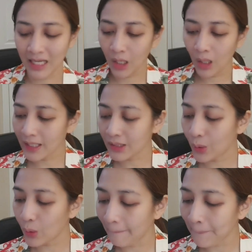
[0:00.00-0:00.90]
Okay,
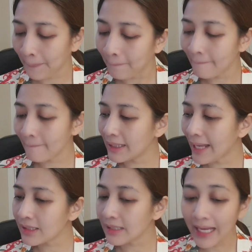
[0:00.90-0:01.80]
so,
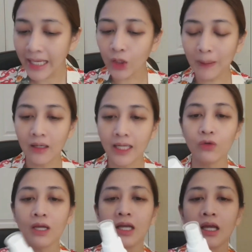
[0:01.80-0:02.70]
next, ito pala ulit, yung
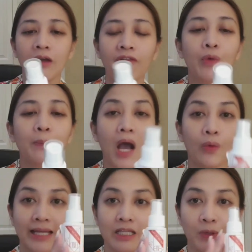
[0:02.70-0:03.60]
Flower Power
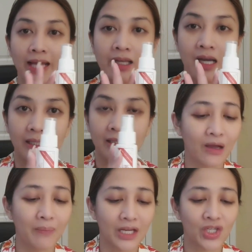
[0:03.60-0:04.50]
Setting Spray na Ellana.
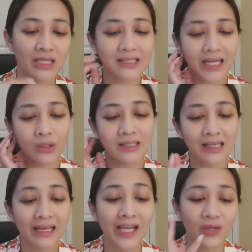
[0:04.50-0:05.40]
Combination is designed to seal
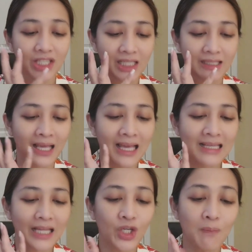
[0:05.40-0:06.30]
in hydration,
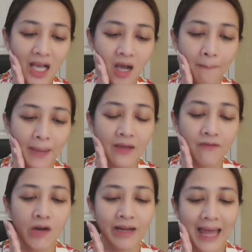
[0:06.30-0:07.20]
set your makeup, and give you
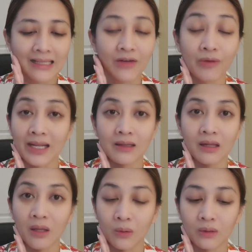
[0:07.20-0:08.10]
a relaxed and radiant
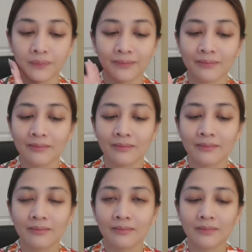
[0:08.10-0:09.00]
glow.
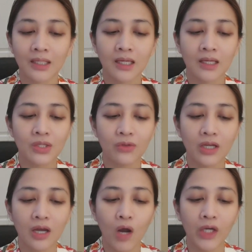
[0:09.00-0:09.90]
So the
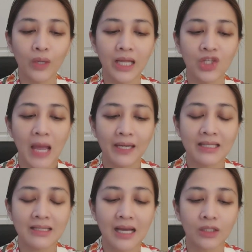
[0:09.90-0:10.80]
award-winning Japanese
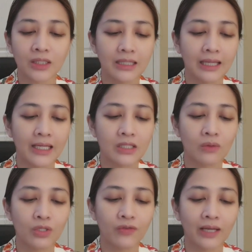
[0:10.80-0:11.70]
Isayoy contains
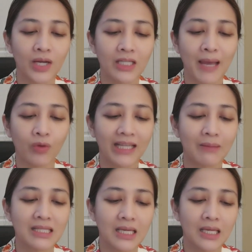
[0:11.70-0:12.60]
rosefruit extracts packed with vitamin
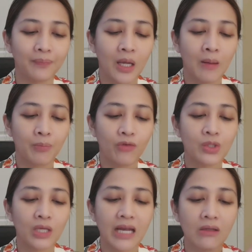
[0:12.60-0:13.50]
C, proven to even up